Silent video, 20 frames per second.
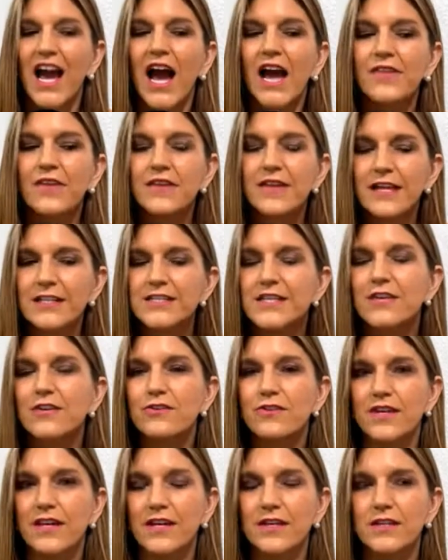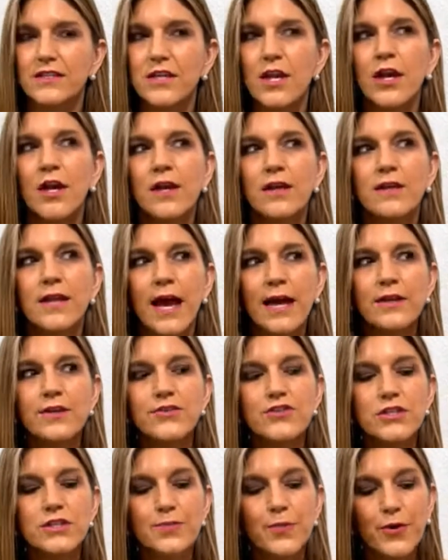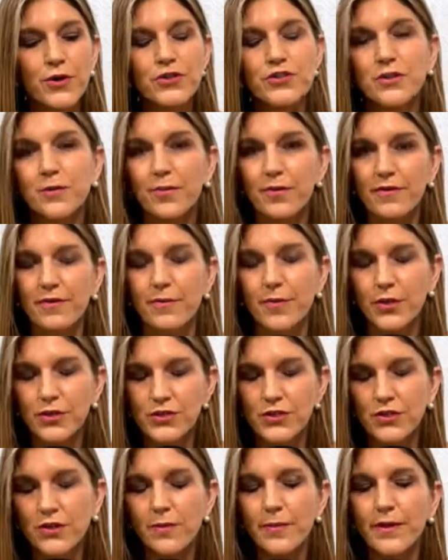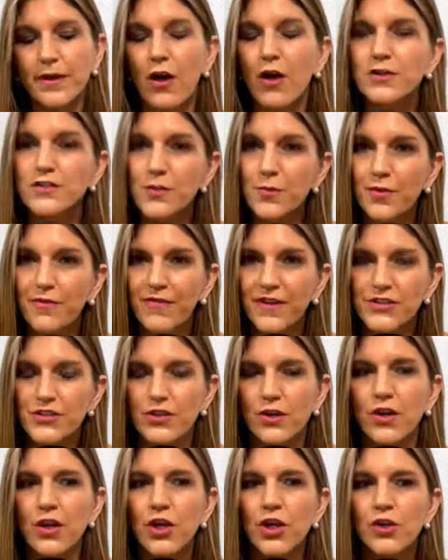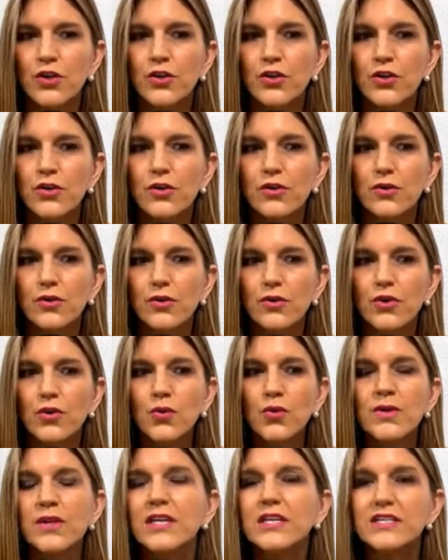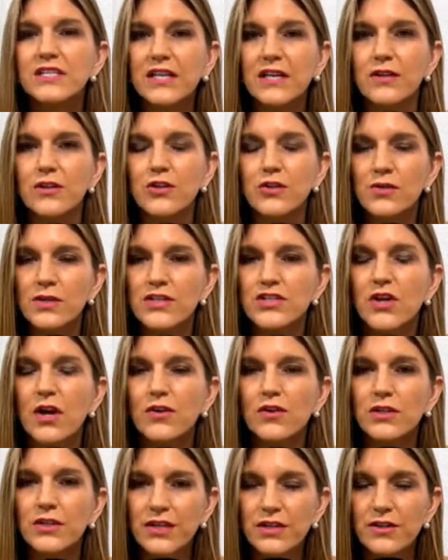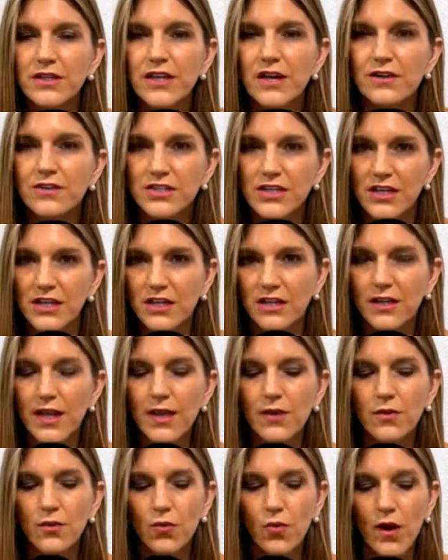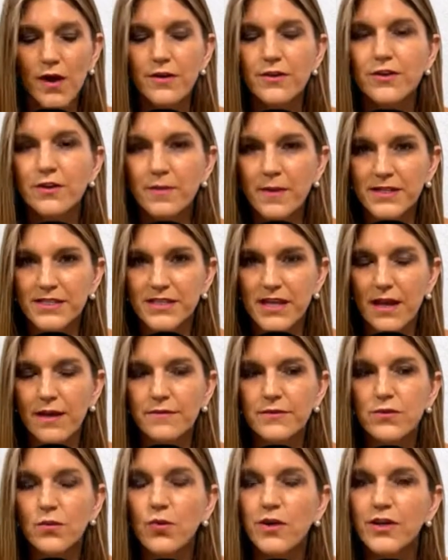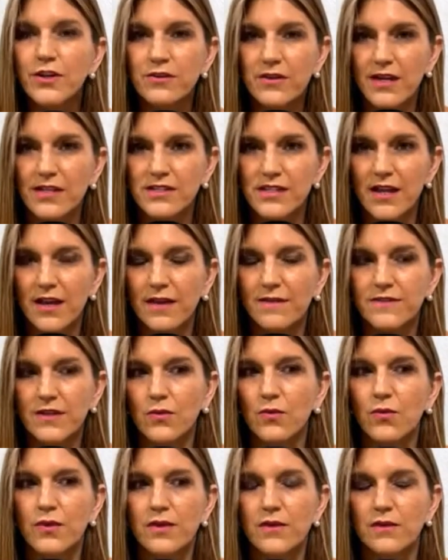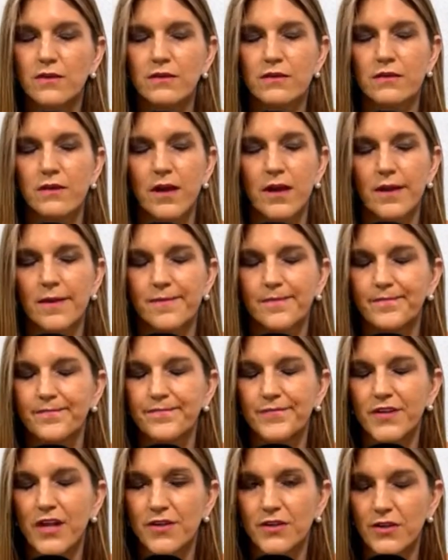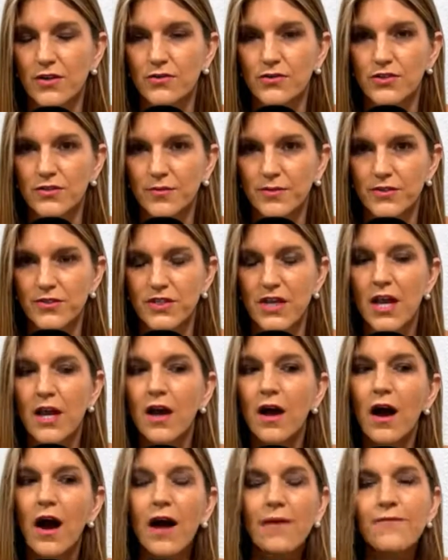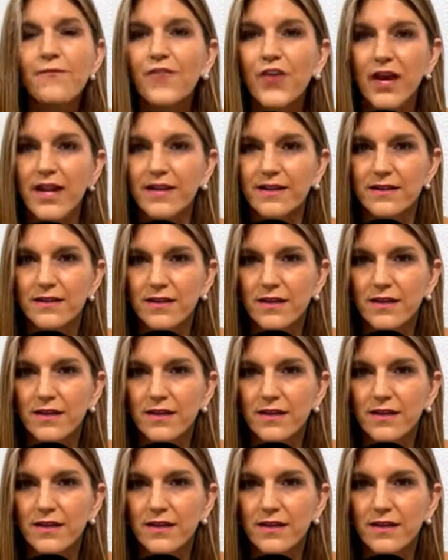I think that's the other thing, is not just personal, but also professional. You need to clearly articulate what are your must-haves, what are your nice-to-haves, and what are your non-negotiables up front.